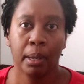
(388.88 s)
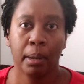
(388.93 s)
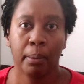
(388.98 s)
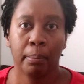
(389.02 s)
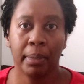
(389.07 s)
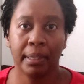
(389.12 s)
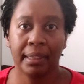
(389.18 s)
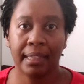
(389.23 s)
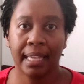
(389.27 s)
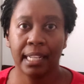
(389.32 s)

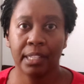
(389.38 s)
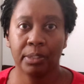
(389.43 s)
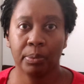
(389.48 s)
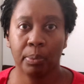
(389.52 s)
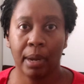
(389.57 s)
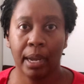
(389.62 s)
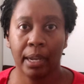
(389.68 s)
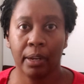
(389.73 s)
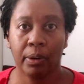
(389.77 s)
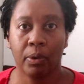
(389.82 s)
But that's
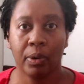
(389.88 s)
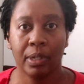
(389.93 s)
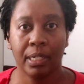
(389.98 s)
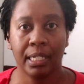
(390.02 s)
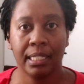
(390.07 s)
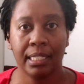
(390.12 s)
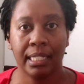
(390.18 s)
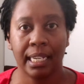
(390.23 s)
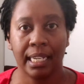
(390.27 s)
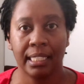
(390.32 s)
why
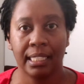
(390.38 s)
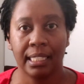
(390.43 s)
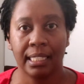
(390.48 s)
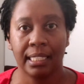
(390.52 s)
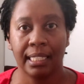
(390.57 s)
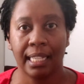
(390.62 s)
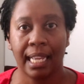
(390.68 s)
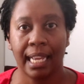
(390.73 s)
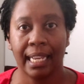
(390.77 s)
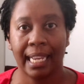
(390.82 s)
organizations
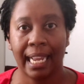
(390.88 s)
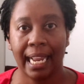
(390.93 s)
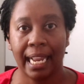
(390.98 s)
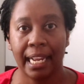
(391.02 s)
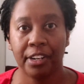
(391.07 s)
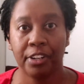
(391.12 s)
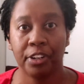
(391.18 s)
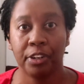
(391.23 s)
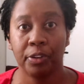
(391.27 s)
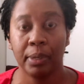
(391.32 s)
like
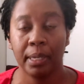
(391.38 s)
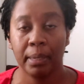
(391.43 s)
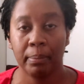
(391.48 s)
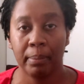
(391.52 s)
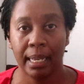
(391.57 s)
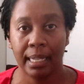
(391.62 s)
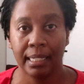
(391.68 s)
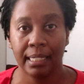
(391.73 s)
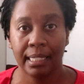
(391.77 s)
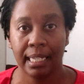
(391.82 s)
Can Do
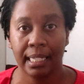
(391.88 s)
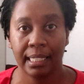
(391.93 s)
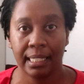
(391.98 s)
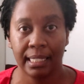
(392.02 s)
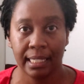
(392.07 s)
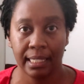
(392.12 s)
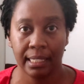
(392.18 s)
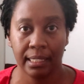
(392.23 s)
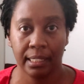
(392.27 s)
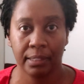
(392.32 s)
MS
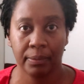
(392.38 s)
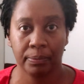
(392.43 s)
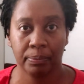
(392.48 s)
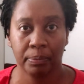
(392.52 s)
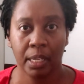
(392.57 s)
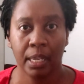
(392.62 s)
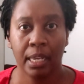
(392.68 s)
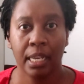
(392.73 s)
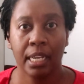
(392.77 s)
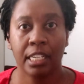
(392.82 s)
exist,
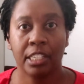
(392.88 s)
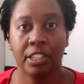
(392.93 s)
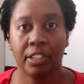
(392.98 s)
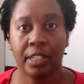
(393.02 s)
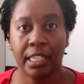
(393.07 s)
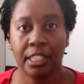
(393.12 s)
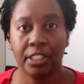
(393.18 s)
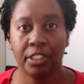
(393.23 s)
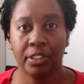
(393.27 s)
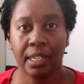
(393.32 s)
to
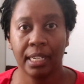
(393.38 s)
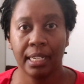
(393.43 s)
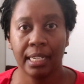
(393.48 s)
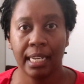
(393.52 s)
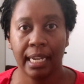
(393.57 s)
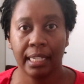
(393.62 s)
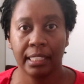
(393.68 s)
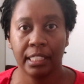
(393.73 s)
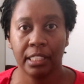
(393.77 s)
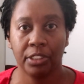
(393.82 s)
get you
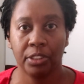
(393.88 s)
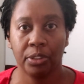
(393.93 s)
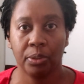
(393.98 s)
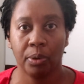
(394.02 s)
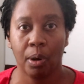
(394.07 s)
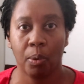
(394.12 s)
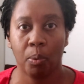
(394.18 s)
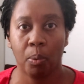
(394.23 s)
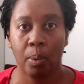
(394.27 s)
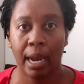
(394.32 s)
connected to
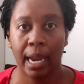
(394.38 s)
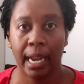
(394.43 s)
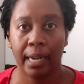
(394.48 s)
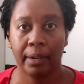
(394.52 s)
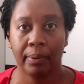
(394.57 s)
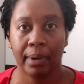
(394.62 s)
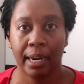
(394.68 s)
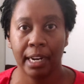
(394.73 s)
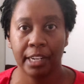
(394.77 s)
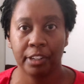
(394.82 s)
a wide
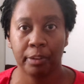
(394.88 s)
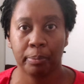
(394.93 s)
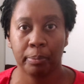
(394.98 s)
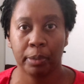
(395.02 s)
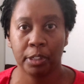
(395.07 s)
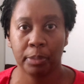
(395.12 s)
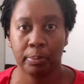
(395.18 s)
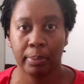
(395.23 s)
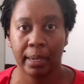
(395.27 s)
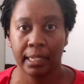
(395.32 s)
range of
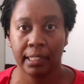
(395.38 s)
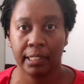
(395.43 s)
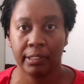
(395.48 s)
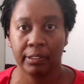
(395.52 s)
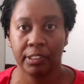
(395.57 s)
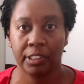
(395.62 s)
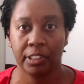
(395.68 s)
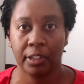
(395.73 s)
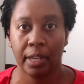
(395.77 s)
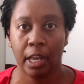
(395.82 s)

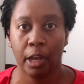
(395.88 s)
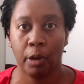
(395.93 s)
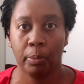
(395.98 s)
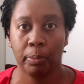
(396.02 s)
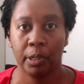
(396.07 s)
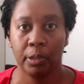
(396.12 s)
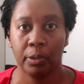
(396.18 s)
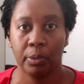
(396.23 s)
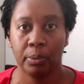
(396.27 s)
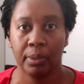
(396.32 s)
perspectives to help
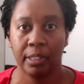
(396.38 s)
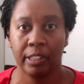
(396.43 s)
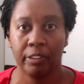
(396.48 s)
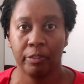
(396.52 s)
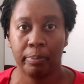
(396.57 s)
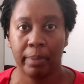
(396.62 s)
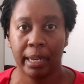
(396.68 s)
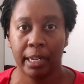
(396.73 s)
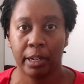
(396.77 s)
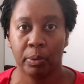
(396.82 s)
you live
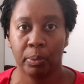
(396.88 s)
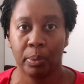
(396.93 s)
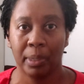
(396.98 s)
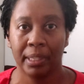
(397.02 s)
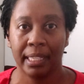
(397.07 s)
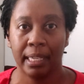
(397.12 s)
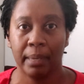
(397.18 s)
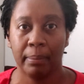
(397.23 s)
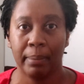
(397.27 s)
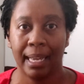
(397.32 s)
better
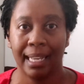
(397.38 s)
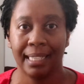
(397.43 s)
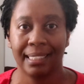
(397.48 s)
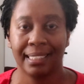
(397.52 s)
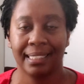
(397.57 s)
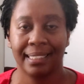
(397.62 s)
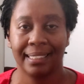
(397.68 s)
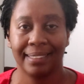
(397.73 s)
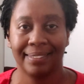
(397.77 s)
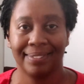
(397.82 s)
with MS.